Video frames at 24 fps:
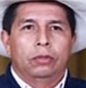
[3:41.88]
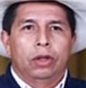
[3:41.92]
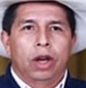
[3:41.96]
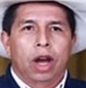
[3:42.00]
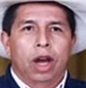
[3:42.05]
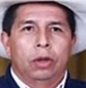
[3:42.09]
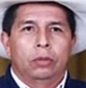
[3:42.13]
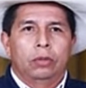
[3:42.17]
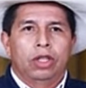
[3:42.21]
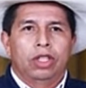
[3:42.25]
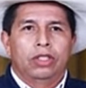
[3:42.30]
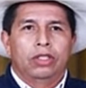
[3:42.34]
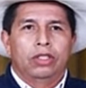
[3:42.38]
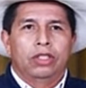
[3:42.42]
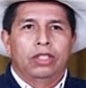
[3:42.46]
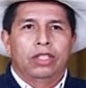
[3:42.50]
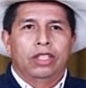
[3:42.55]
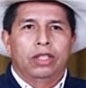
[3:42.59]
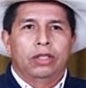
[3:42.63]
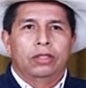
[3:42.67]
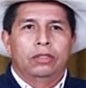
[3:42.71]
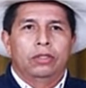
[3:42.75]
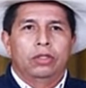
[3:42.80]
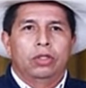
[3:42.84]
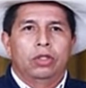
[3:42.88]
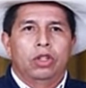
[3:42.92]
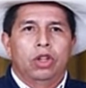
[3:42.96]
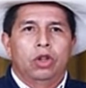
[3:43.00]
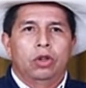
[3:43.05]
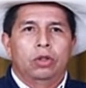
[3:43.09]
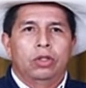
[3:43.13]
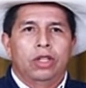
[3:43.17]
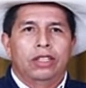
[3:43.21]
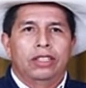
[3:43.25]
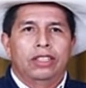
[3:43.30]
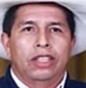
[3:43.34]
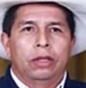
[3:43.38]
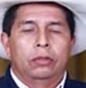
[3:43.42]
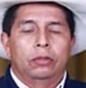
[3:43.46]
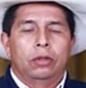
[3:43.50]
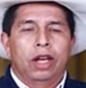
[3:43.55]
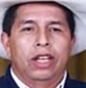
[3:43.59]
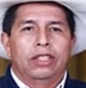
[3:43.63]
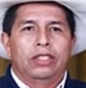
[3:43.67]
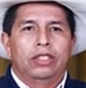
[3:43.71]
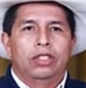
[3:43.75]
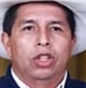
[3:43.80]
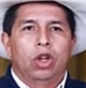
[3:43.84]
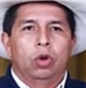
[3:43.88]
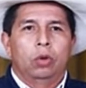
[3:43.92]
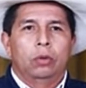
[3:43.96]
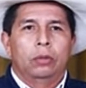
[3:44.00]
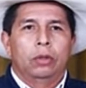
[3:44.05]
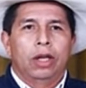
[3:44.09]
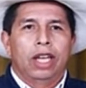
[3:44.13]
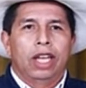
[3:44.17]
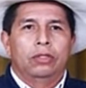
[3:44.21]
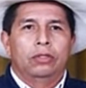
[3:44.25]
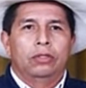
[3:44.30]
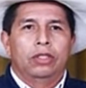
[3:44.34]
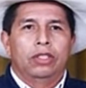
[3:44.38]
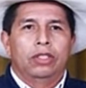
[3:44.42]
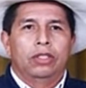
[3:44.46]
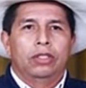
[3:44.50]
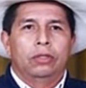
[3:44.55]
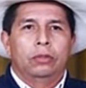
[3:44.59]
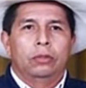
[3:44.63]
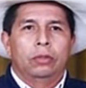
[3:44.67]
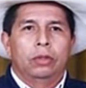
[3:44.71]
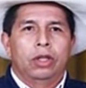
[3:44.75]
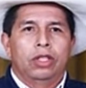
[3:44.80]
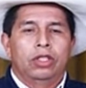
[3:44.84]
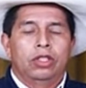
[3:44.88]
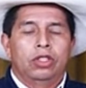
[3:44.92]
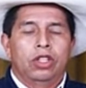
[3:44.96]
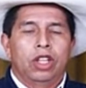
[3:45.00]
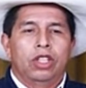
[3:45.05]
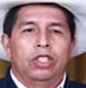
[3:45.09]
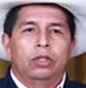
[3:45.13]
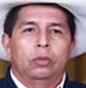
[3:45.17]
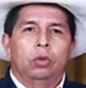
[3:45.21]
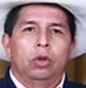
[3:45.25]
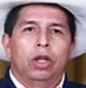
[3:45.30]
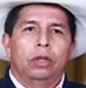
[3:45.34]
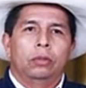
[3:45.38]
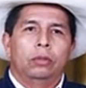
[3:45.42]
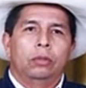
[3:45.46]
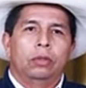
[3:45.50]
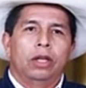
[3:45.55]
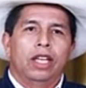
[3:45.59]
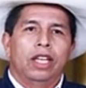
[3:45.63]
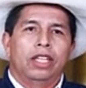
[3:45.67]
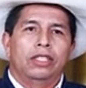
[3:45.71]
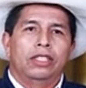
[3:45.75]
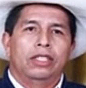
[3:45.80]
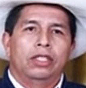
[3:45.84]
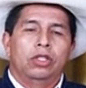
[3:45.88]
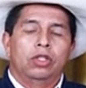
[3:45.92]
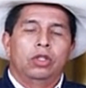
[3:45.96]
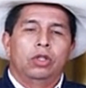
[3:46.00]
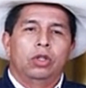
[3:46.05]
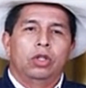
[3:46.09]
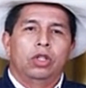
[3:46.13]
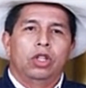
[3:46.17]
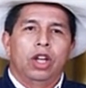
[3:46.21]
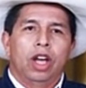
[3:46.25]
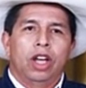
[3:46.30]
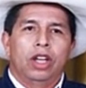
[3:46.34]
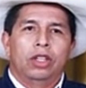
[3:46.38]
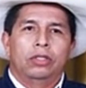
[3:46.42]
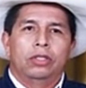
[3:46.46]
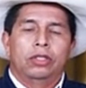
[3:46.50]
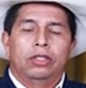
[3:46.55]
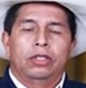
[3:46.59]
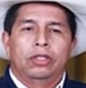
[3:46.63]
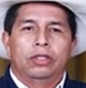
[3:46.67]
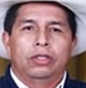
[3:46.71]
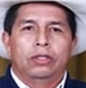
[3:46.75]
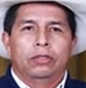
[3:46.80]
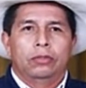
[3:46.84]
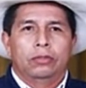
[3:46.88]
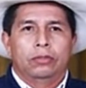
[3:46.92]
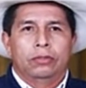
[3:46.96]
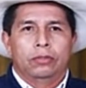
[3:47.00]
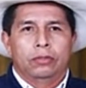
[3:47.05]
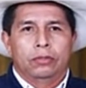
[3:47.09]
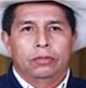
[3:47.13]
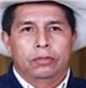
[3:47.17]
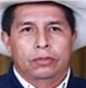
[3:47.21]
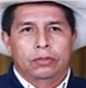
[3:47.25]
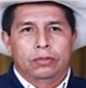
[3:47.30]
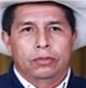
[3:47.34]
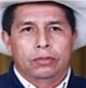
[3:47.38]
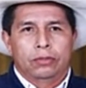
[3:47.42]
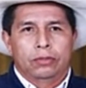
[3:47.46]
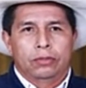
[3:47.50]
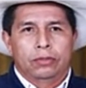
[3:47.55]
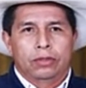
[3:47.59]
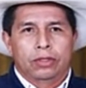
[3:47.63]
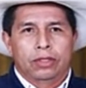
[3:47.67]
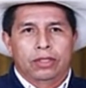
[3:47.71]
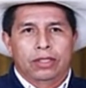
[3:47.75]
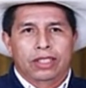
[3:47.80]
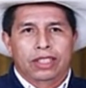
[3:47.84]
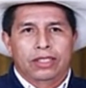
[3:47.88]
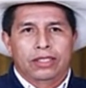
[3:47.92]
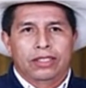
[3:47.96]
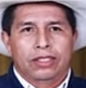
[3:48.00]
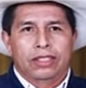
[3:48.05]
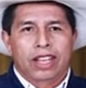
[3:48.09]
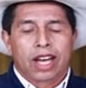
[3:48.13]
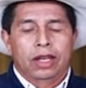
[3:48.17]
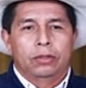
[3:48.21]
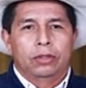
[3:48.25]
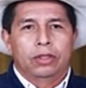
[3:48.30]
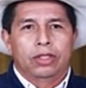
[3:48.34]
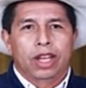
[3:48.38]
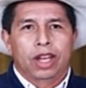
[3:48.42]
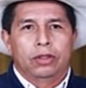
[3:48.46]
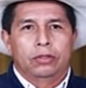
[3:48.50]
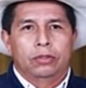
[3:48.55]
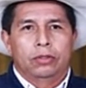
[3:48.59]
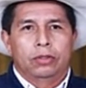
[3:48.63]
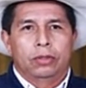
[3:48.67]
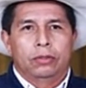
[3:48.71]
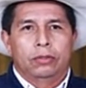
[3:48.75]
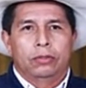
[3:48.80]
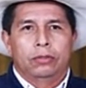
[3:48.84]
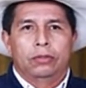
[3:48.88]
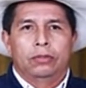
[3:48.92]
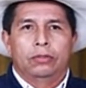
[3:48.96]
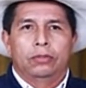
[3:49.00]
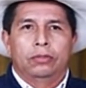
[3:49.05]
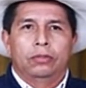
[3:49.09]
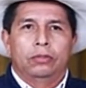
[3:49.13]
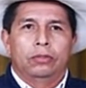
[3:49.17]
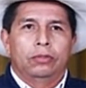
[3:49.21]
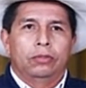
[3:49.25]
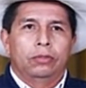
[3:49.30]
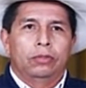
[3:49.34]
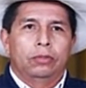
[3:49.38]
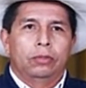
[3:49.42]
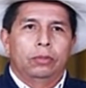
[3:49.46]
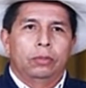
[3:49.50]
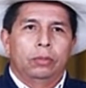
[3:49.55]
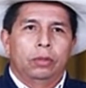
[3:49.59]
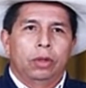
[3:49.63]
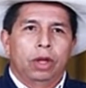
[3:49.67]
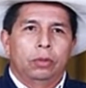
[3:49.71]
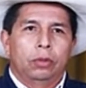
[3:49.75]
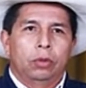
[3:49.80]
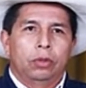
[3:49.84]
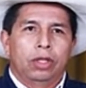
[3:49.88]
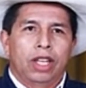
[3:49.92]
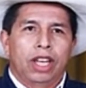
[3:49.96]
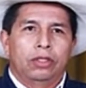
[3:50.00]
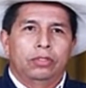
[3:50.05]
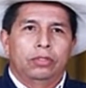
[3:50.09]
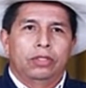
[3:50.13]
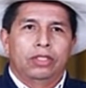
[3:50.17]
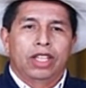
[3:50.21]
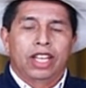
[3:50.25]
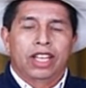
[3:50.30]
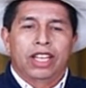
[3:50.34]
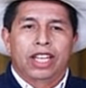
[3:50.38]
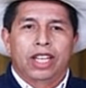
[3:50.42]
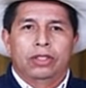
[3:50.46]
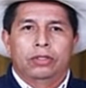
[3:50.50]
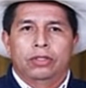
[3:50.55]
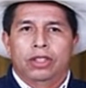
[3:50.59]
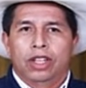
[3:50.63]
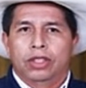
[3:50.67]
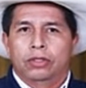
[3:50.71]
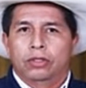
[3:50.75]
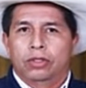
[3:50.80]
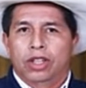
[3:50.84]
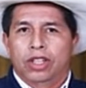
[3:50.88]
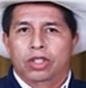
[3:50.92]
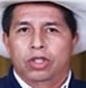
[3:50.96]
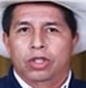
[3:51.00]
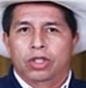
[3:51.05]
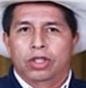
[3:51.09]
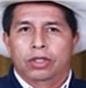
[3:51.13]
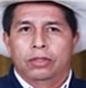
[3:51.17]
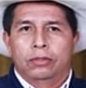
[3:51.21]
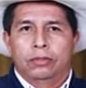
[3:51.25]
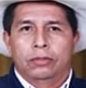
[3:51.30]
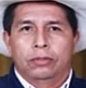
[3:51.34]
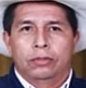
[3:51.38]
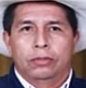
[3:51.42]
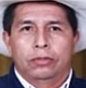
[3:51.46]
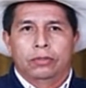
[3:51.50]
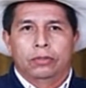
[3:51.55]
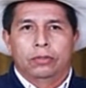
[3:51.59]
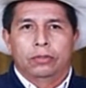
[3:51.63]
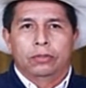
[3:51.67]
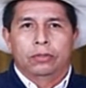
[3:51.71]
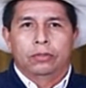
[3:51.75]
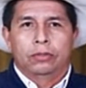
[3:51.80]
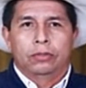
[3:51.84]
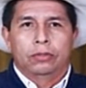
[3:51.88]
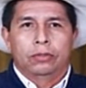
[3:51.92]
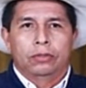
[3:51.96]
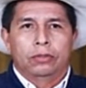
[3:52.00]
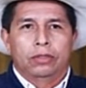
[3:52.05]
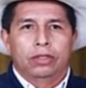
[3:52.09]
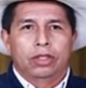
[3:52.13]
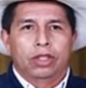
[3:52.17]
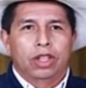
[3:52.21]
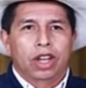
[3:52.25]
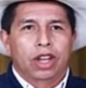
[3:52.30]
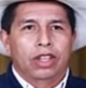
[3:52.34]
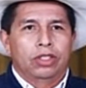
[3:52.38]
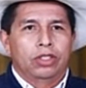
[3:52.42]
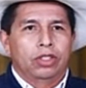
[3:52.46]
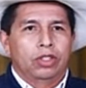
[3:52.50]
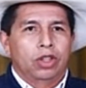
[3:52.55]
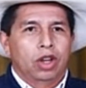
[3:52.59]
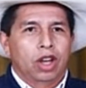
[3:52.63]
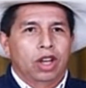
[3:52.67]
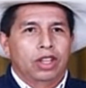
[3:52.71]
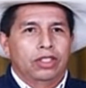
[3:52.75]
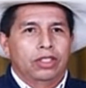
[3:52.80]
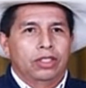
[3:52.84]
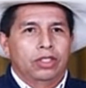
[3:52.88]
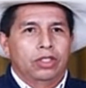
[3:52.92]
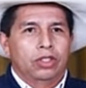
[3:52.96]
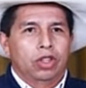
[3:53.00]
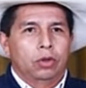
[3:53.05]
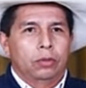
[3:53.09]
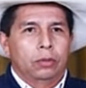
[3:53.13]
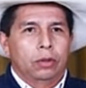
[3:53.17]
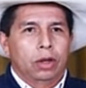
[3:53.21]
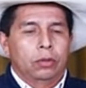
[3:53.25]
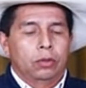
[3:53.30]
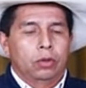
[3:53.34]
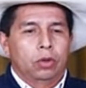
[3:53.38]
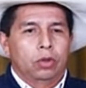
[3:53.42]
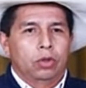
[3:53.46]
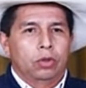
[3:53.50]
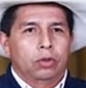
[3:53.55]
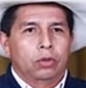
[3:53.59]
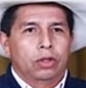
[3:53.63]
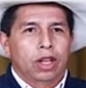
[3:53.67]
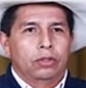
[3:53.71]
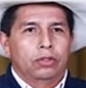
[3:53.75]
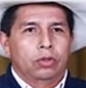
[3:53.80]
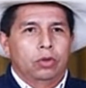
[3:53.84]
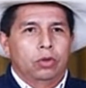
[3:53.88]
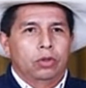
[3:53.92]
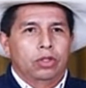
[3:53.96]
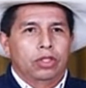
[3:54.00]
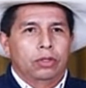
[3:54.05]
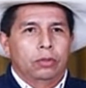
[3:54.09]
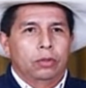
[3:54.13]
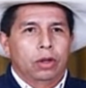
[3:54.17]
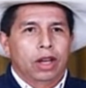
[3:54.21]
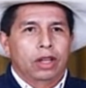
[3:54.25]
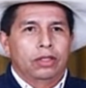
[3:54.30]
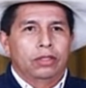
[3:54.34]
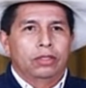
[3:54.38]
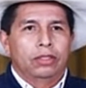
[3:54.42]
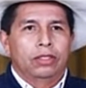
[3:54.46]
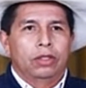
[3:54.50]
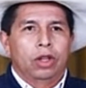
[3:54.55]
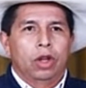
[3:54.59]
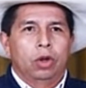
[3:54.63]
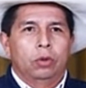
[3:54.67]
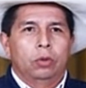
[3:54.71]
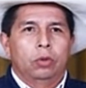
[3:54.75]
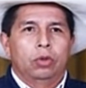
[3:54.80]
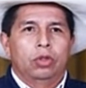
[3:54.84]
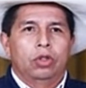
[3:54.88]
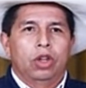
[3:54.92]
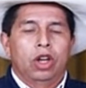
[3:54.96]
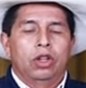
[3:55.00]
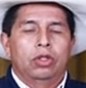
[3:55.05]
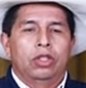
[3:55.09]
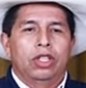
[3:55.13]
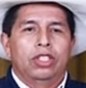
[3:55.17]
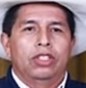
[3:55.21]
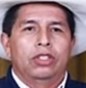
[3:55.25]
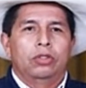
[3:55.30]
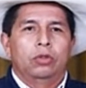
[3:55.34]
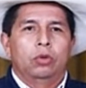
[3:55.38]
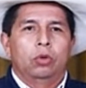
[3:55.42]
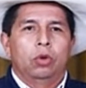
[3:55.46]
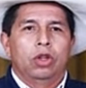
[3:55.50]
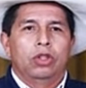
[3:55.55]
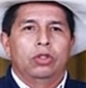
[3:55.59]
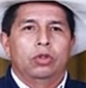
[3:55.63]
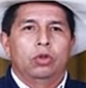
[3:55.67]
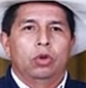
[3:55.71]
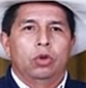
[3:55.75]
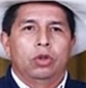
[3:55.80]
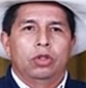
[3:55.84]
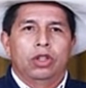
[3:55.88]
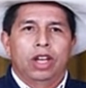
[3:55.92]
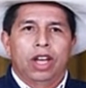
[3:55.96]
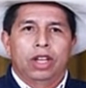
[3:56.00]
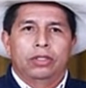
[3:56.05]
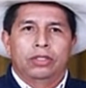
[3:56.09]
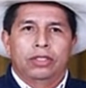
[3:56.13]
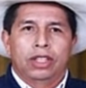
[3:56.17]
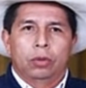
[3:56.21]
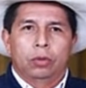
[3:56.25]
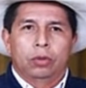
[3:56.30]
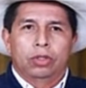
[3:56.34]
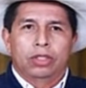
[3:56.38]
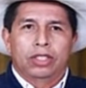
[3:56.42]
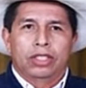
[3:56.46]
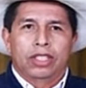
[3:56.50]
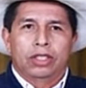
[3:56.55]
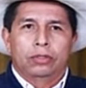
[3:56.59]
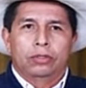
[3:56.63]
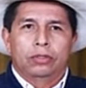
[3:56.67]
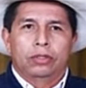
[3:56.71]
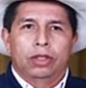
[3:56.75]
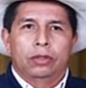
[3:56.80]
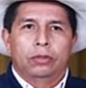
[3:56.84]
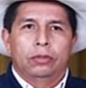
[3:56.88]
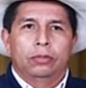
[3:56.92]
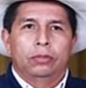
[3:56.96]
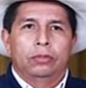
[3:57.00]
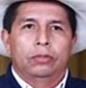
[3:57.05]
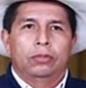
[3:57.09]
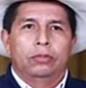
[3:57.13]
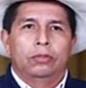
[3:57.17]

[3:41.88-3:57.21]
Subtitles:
Obviously, targeting them has no benefits, but it does bring big additional costs. These types of people have a negative elevation. Lost causes are people who never respond, regardless of whether or not they receive the